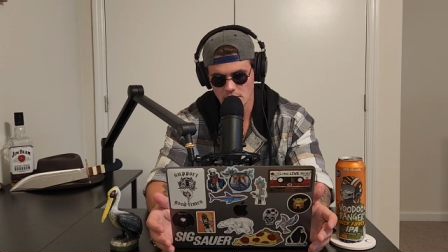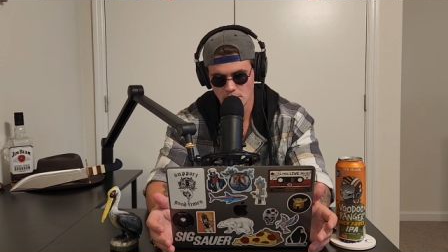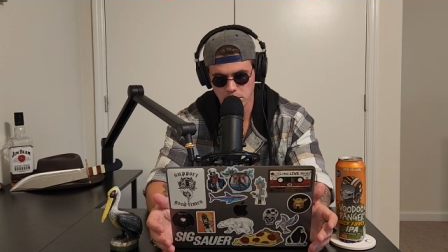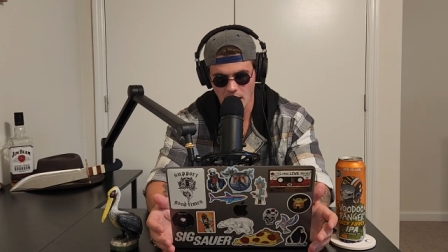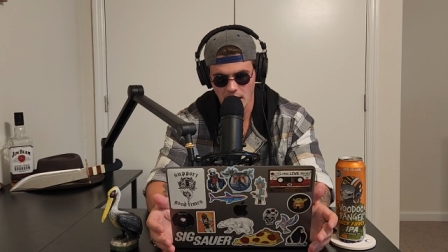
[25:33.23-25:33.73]

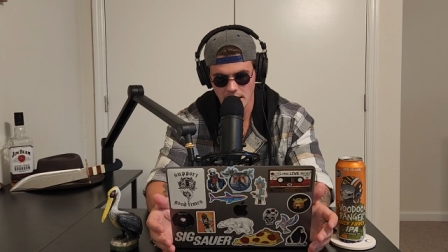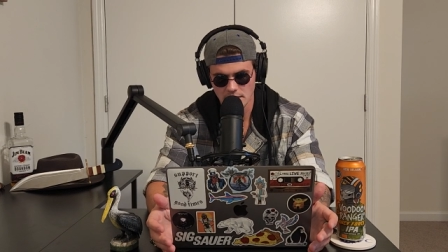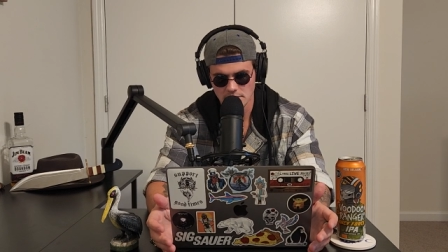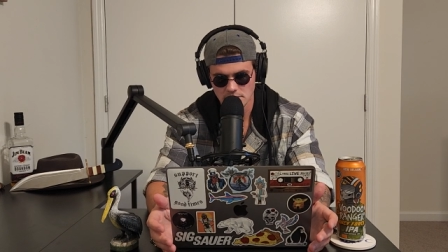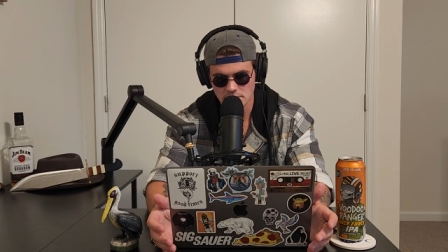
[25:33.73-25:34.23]

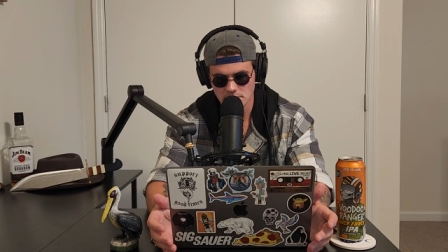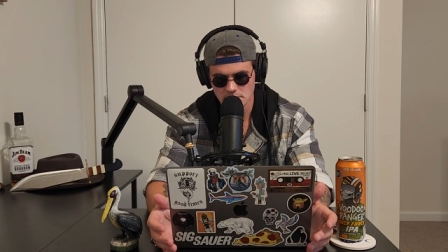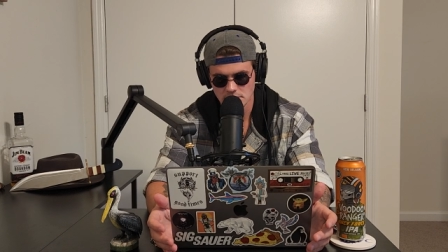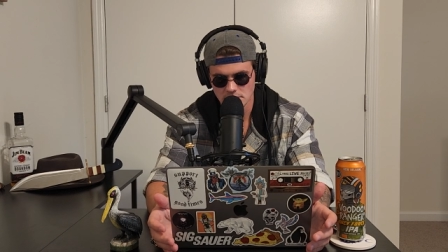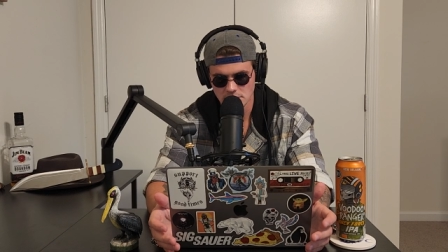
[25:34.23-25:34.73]
buy,
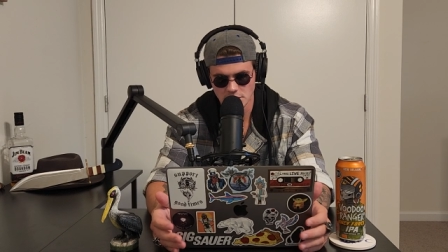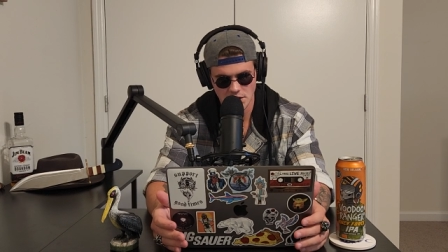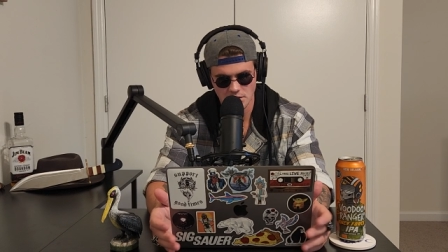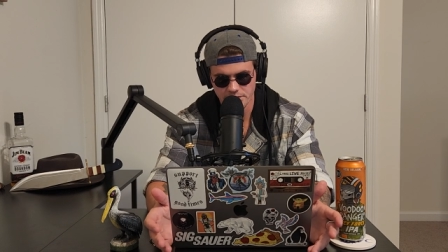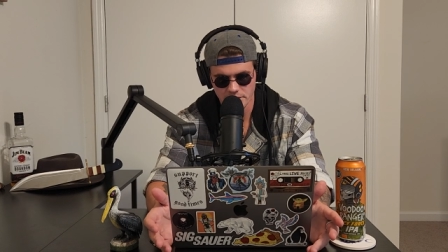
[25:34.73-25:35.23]
you
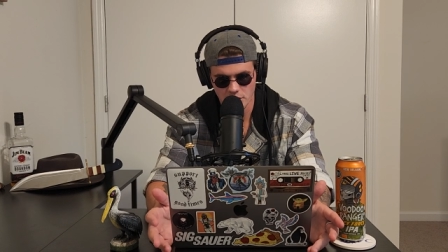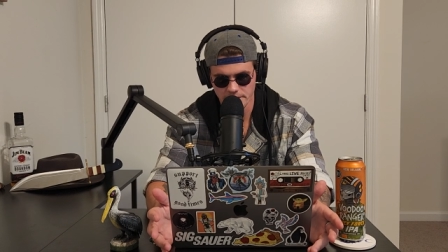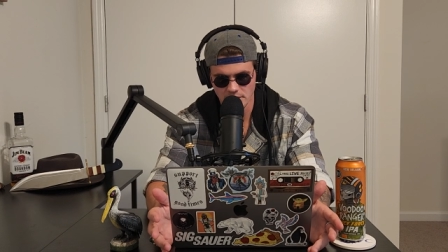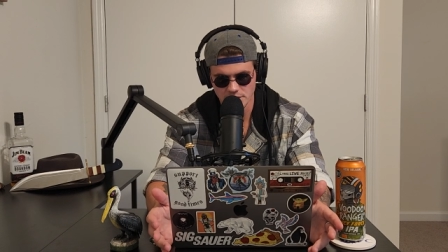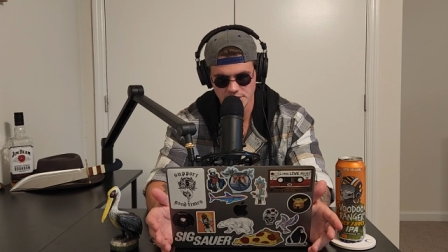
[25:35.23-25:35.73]
know, her
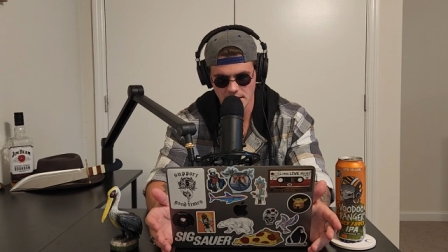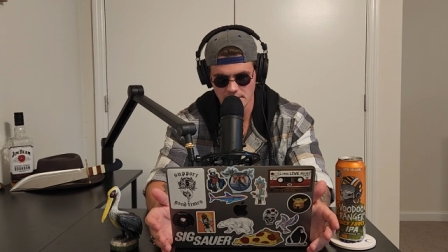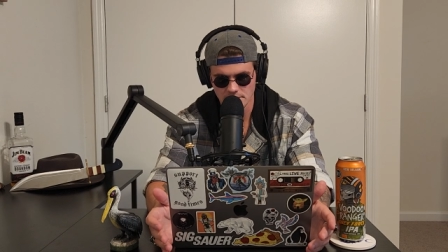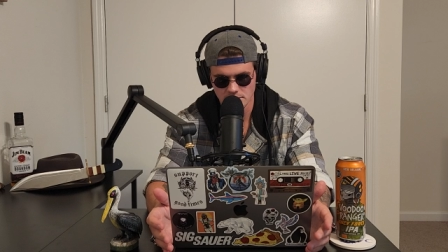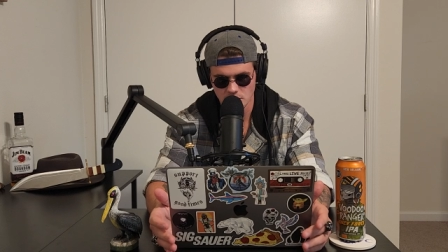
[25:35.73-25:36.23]
food
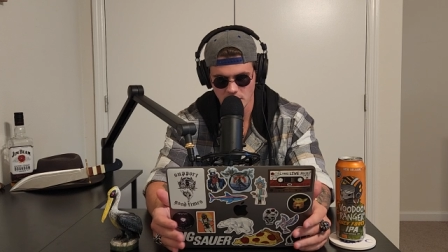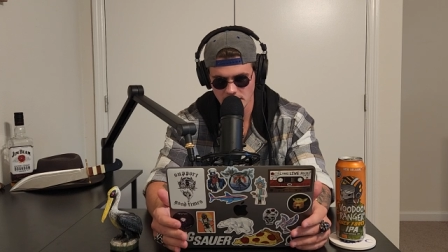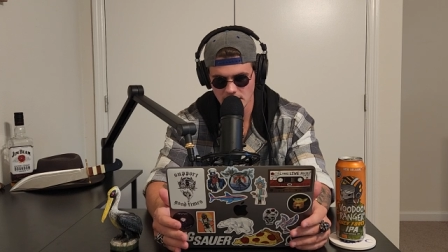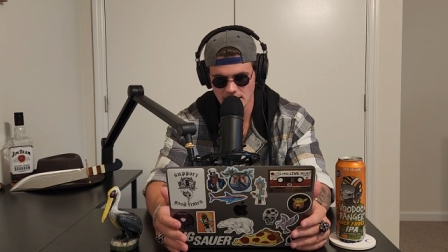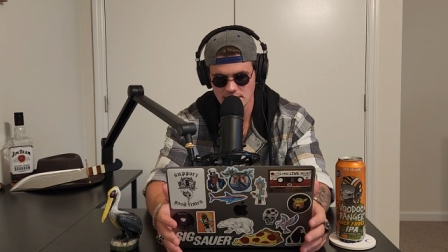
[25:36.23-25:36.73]
shit
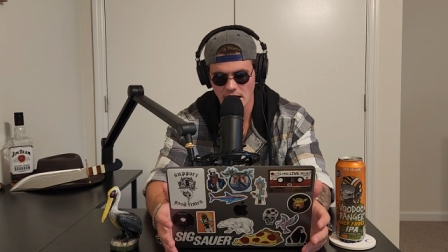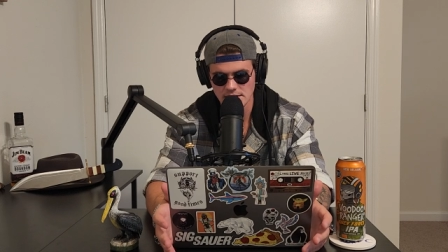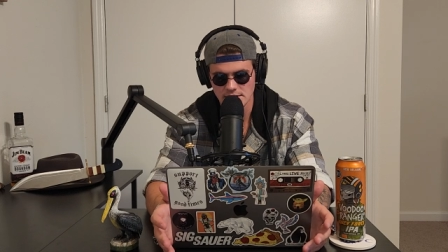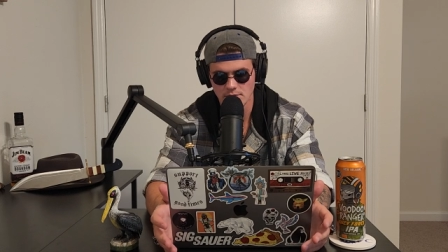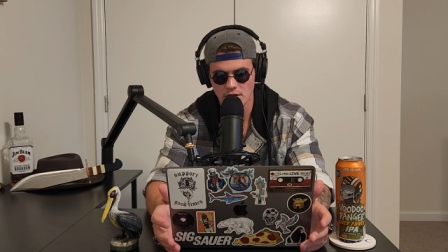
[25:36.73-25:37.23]
and
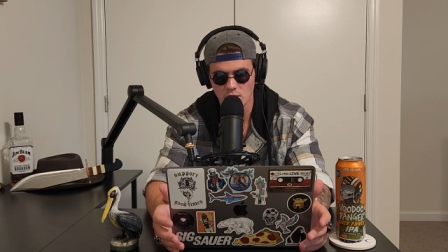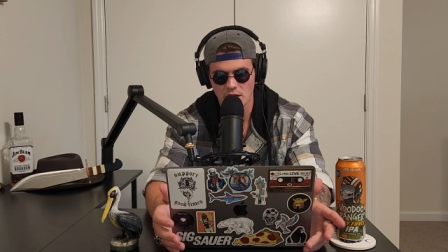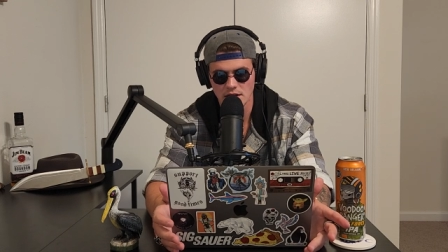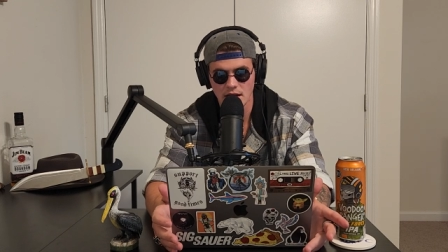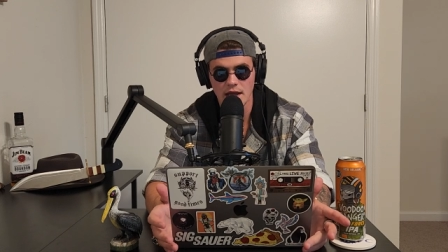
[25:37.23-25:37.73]
enticing me
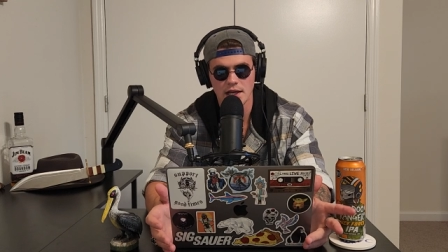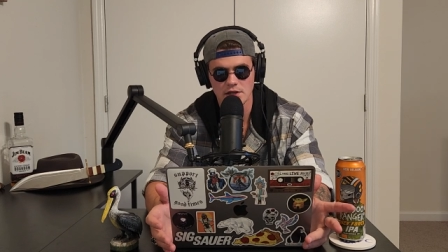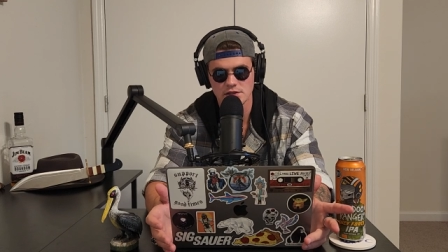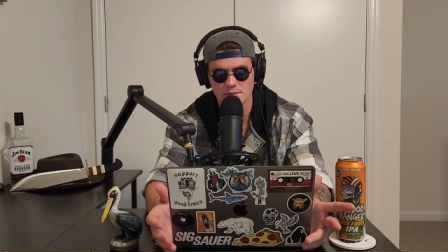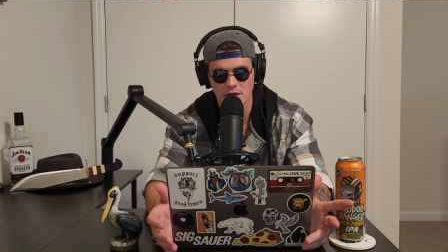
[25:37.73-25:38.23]
with, hey,
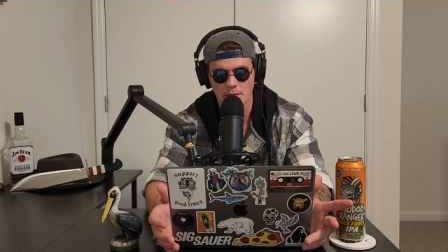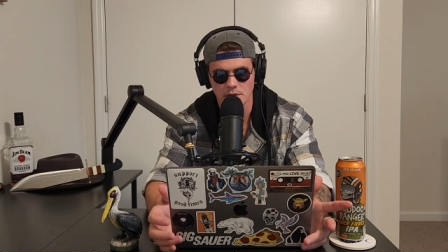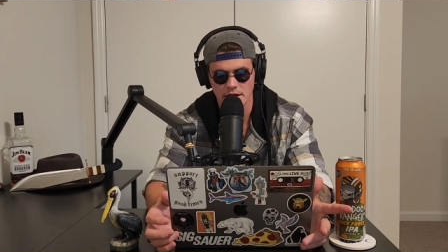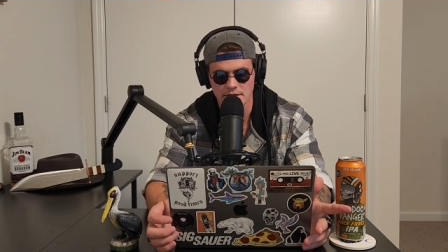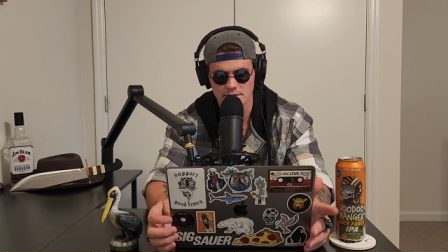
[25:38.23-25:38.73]
here's some pickup
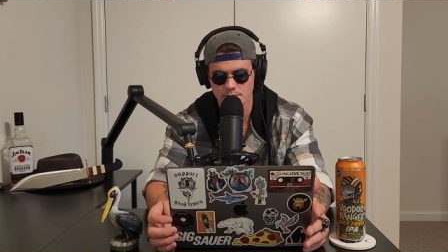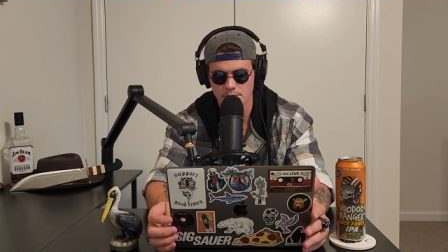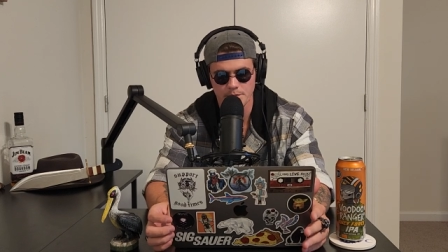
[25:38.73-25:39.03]
lines.